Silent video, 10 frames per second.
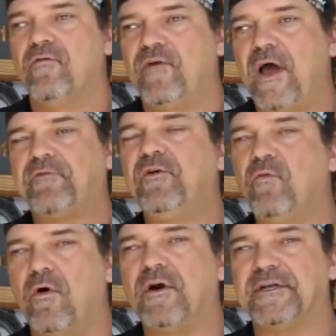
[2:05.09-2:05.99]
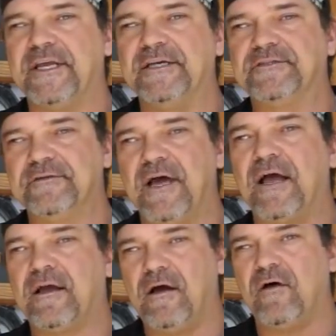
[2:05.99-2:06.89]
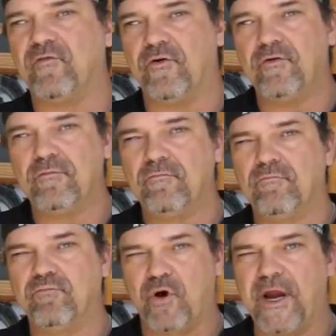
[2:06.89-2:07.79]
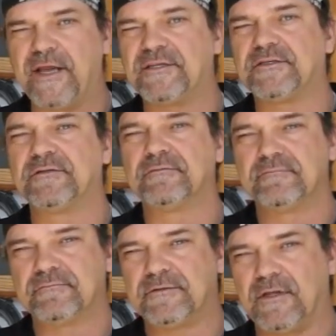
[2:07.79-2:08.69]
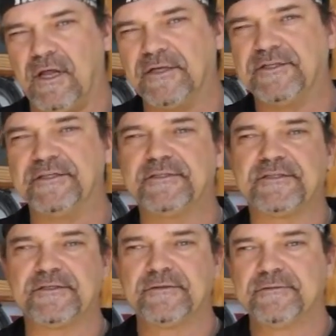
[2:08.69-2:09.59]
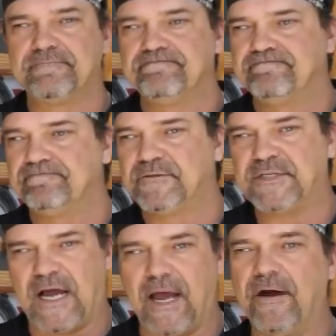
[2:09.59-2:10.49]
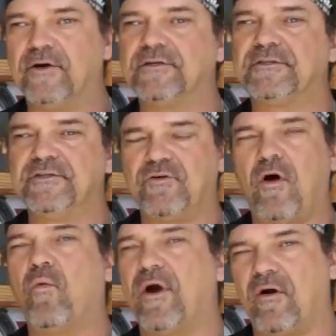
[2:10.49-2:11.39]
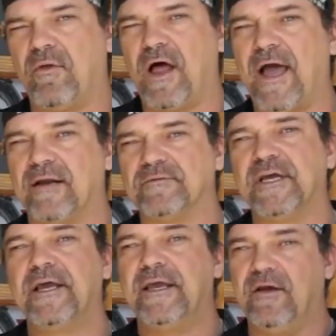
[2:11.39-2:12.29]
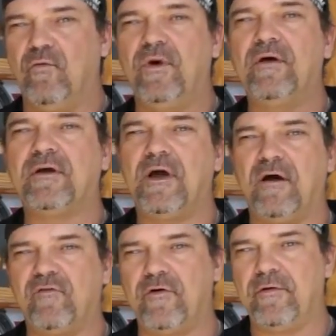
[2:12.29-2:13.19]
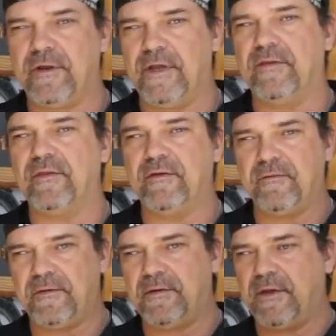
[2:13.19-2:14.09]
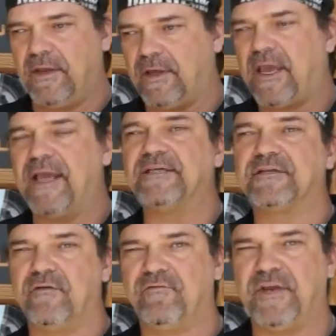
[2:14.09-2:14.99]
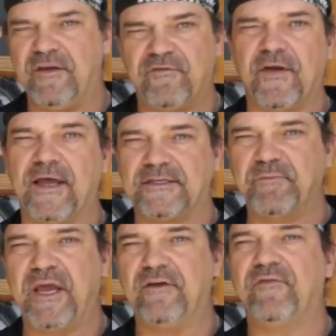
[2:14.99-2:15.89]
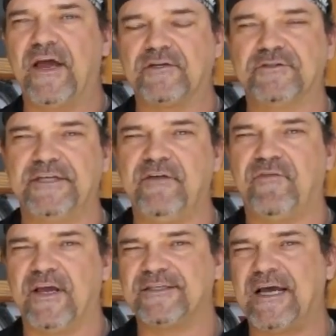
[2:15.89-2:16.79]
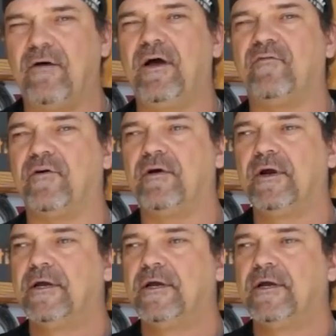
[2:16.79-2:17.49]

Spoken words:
Factory warranties do not cover brakes, clutches, tires. These are all wearable items. It will cover in the case of defects, manufacturing defects. However,